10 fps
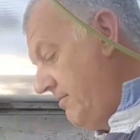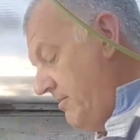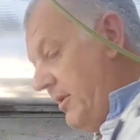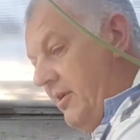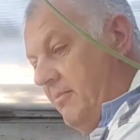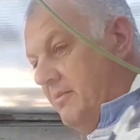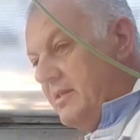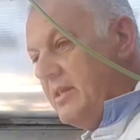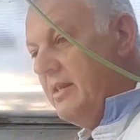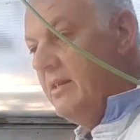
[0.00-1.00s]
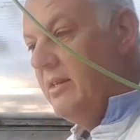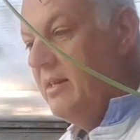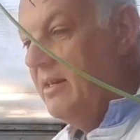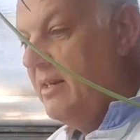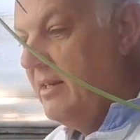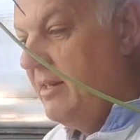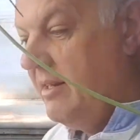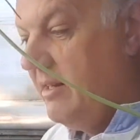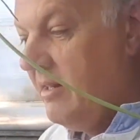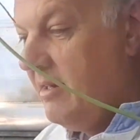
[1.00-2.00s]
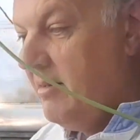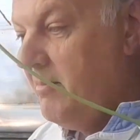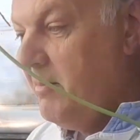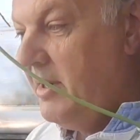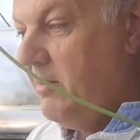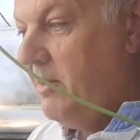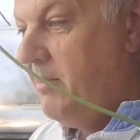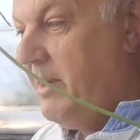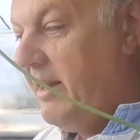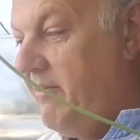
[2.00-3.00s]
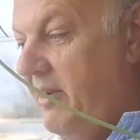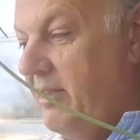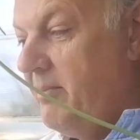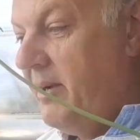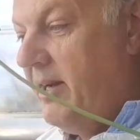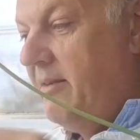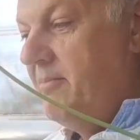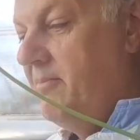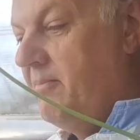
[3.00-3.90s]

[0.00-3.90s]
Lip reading: blooms, but it will benefit the plant